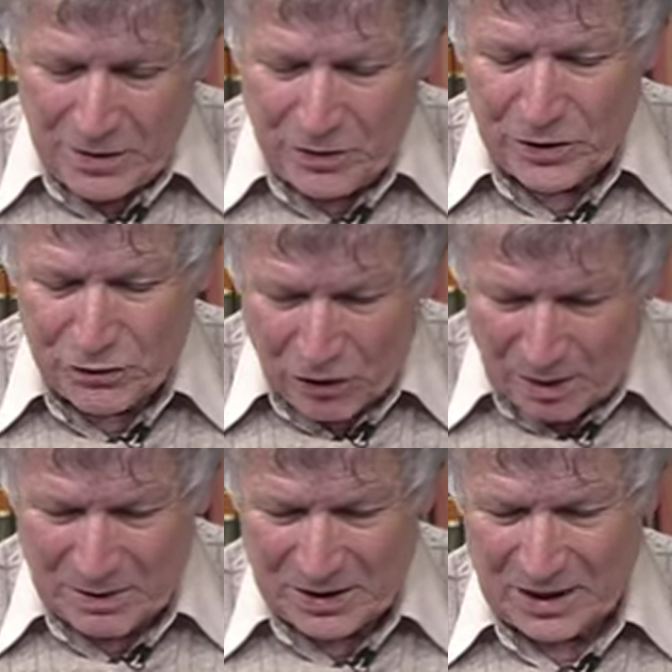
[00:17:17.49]
the
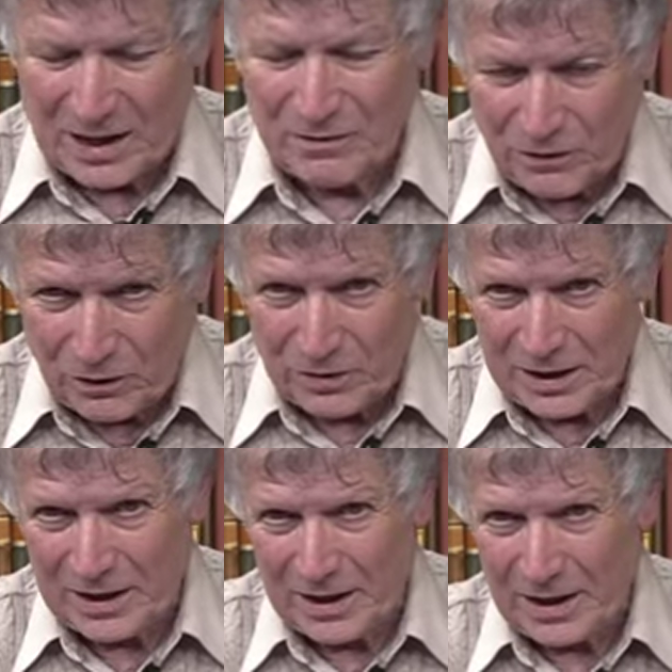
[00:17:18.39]
dramas
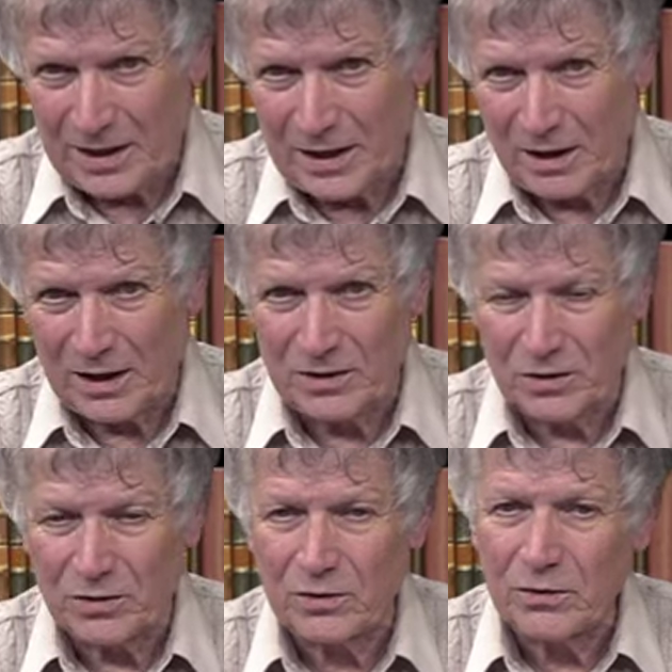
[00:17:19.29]
unfolding at the
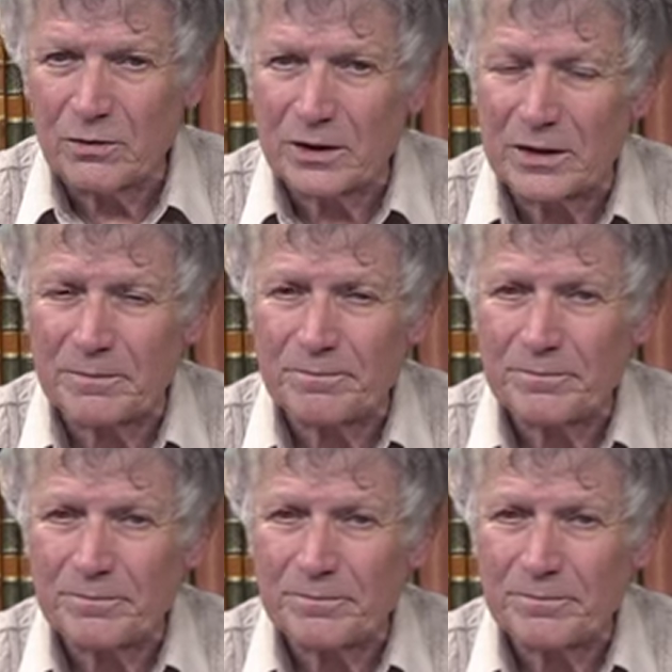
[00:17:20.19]
London court,